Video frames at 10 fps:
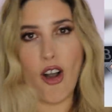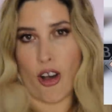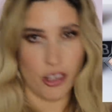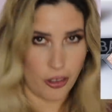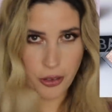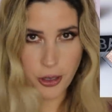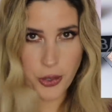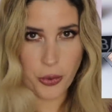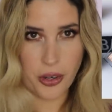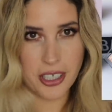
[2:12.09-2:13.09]
all of
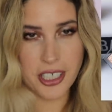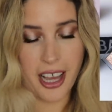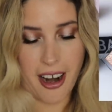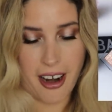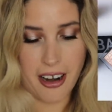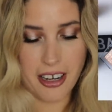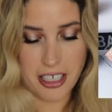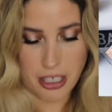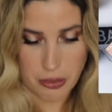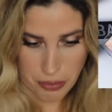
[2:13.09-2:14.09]
those words are
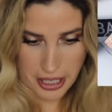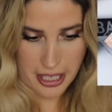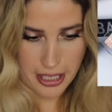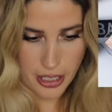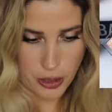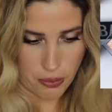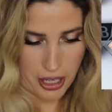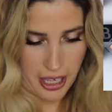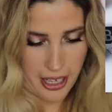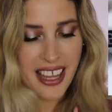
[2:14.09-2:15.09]
speaking to me.